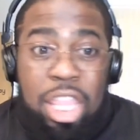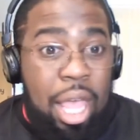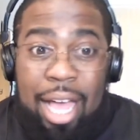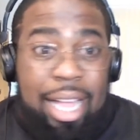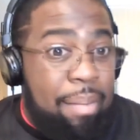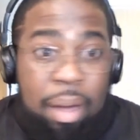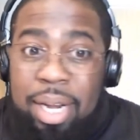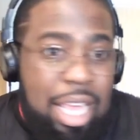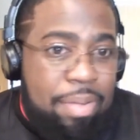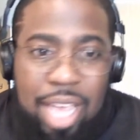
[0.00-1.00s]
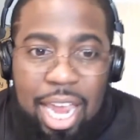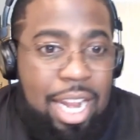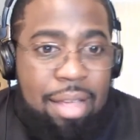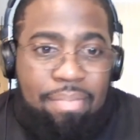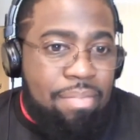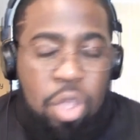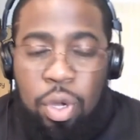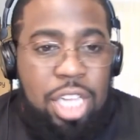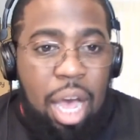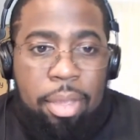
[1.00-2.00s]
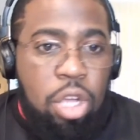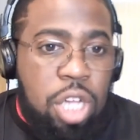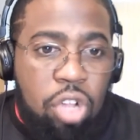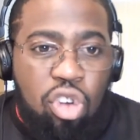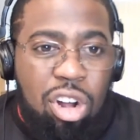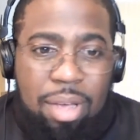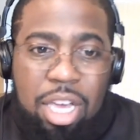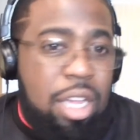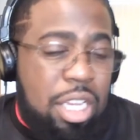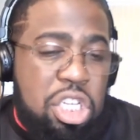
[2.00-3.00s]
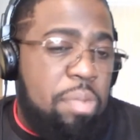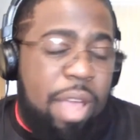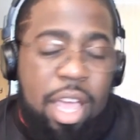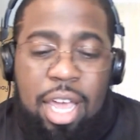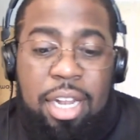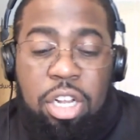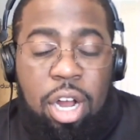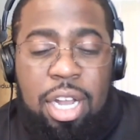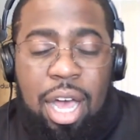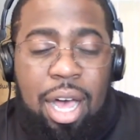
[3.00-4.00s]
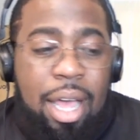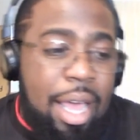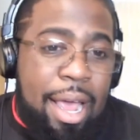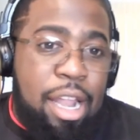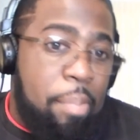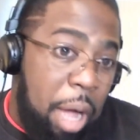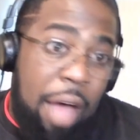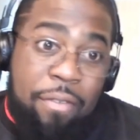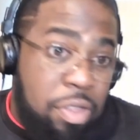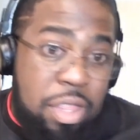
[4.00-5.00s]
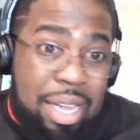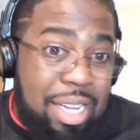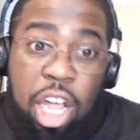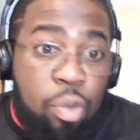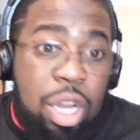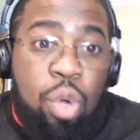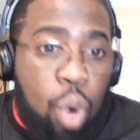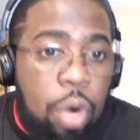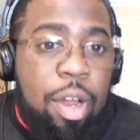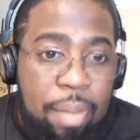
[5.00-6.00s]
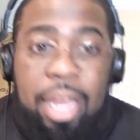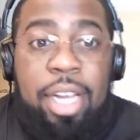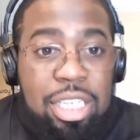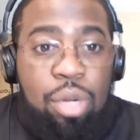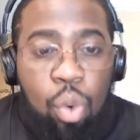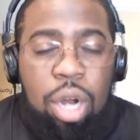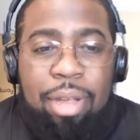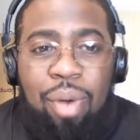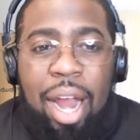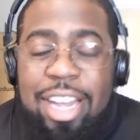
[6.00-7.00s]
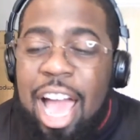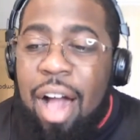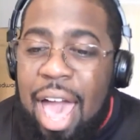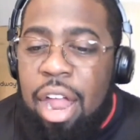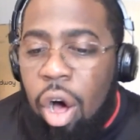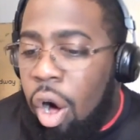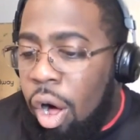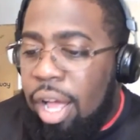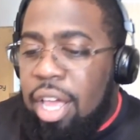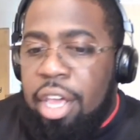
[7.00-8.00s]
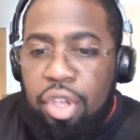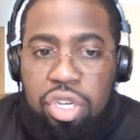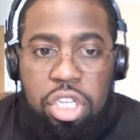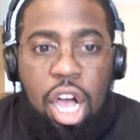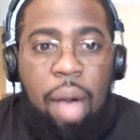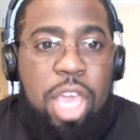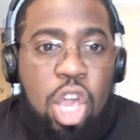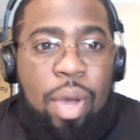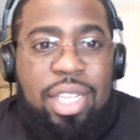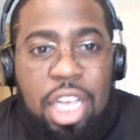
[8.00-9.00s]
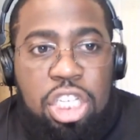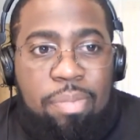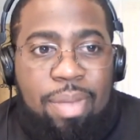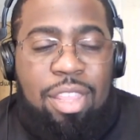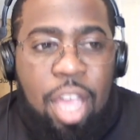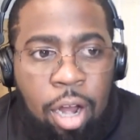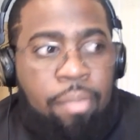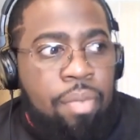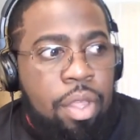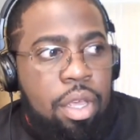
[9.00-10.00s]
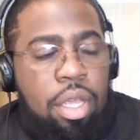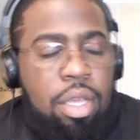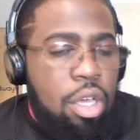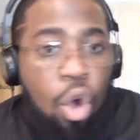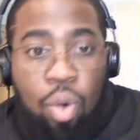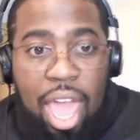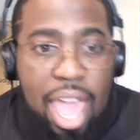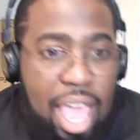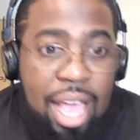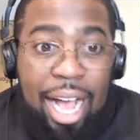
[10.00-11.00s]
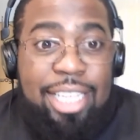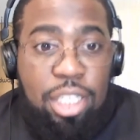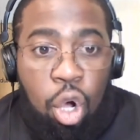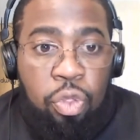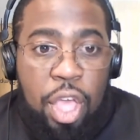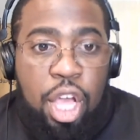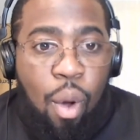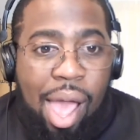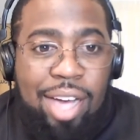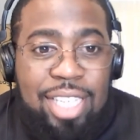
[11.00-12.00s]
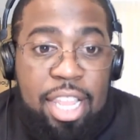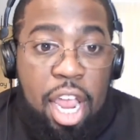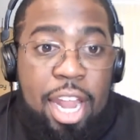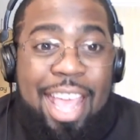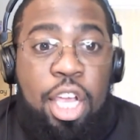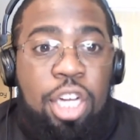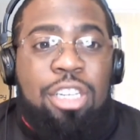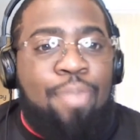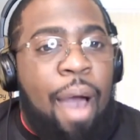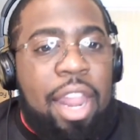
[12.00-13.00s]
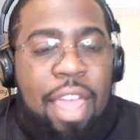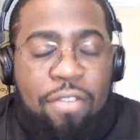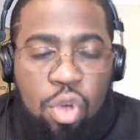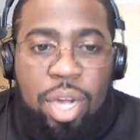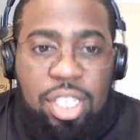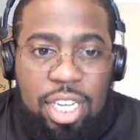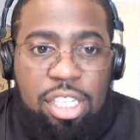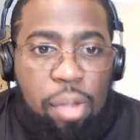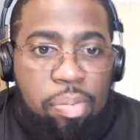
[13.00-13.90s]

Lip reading: I'm going to keep saying it. You can tell me Utah's should be in the playoff. Doesn't really worry me. Doesn't worry me right now at all. You should tell me USC should be there. Okay? I still think Ohio State's in a good spot if USC is in the